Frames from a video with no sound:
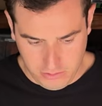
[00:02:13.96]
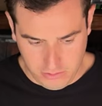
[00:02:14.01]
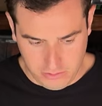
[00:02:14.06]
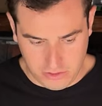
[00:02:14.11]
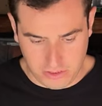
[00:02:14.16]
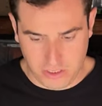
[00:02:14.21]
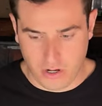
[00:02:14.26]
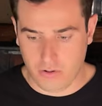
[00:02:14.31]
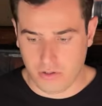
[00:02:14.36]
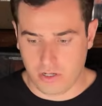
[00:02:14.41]

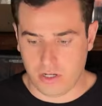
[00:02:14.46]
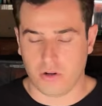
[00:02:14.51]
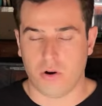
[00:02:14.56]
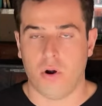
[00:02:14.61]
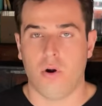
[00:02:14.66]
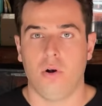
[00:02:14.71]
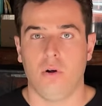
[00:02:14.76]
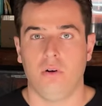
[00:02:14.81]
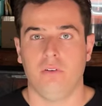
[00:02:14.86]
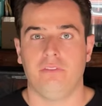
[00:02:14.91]
soak your
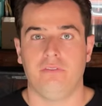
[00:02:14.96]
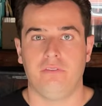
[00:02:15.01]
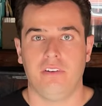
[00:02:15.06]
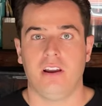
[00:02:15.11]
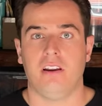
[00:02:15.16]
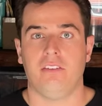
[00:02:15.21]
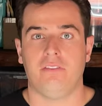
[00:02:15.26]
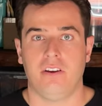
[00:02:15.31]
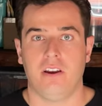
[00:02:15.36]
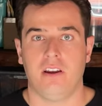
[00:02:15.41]
whole
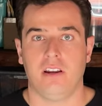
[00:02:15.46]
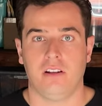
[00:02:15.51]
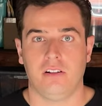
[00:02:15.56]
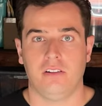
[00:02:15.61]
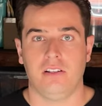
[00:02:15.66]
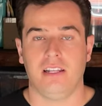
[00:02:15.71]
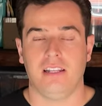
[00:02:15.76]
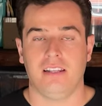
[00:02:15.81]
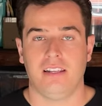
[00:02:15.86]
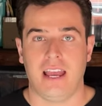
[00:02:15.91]
very, very
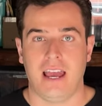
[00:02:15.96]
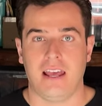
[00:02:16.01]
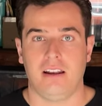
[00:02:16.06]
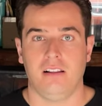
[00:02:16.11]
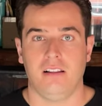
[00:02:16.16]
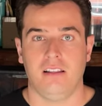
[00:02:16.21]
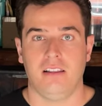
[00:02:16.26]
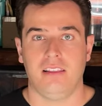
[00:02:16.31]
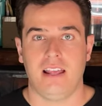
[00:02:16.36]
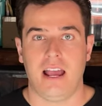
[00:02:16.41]
clean
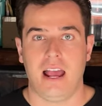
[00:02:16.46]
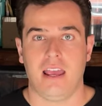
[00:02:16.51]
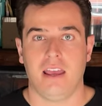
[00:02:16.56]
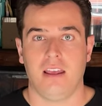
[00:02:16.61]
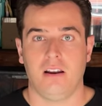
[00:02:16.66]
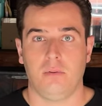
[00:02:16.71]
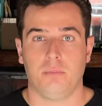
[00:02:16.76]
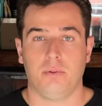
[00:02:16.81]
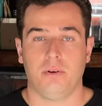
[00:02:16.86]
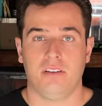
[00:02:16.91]
kettle in that,
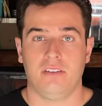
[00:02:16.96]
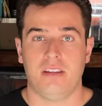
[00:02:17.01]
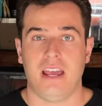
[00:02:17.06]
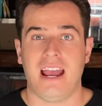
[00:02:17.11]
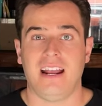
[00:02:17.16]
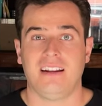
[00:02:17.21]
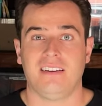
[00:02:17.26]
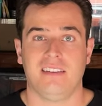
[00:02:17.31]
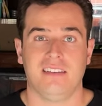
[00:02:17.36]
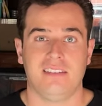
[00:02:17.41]
it'll
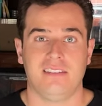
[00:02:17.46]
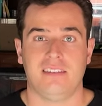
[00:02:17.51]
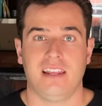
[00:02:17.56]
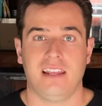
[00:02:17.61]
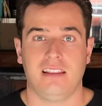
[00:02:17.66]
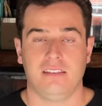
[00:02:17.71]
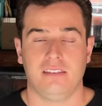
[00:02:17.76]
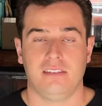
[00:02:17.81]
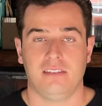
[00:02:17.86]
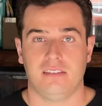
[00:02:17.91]
protect the
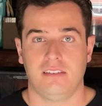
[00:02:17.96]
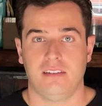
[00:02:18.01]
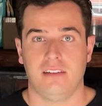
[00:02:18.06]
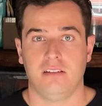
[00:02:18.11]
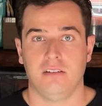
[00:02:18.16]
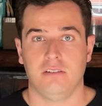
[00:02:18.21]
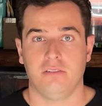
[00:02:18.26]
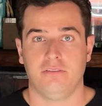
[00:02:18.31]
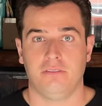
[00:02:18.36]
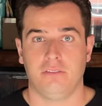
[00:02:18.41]
stainless
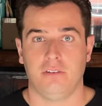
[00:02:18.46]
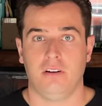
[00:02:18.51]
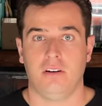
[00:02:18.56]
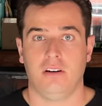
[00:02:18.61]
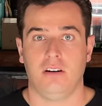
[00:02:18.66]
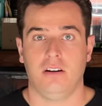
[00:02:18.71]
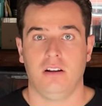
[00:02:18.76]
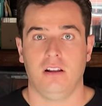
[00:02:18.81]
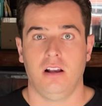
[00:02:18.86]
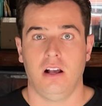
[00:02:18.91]
steel
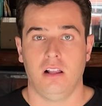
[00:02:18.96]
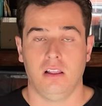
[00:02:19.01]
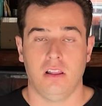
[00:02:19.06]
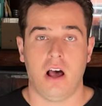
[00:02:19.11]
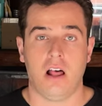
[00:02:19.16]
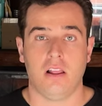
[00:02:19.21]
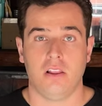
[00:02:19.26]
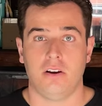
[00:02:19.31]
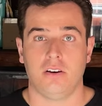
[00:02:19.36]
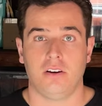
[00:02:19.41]
for a
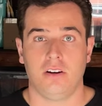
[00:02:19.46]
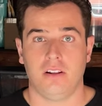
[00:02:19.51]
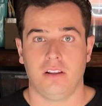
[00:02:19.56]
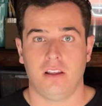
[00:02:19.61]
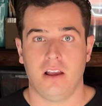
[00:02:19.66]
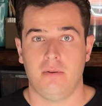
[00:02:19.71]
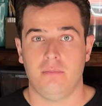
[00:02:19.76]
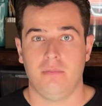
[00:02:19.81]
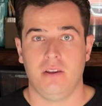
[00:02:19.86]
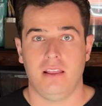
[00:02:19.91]
lot longer to
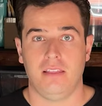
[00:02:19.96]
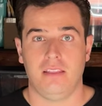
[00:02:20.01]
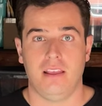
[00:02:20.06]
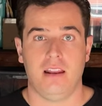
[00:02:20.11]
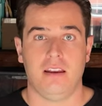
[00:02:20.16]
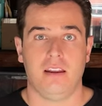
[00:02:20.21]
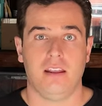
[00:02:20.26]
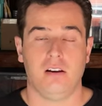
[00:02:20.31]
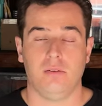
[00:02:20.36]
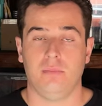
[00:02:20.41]
come, and
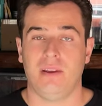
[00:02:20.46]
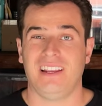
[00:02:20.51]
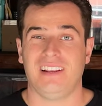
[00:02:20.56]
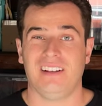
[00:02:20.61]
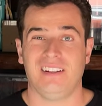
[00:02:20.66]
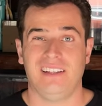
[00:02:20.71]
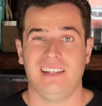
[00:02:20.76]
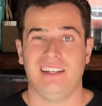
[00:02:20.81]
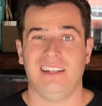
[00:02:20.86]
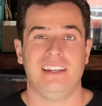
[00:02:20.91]
then it'll make
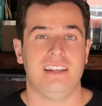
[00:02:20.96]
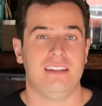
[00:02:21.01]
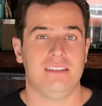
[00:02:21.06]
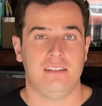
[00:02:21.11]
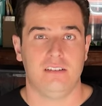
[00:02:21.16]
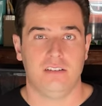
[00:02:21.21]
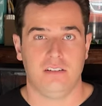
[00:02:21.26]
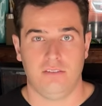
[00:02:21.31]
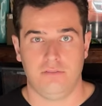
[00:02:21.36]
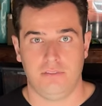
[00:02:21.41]
cleaning
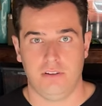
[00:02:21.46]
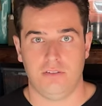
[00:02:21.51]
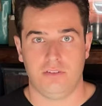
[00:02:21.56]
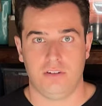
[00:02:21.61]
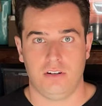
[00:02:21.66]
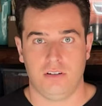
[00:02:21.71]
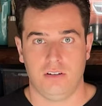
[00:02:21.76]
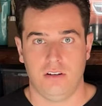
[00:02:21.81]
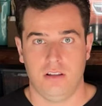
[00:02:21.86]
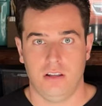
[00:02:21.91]
easier in the future.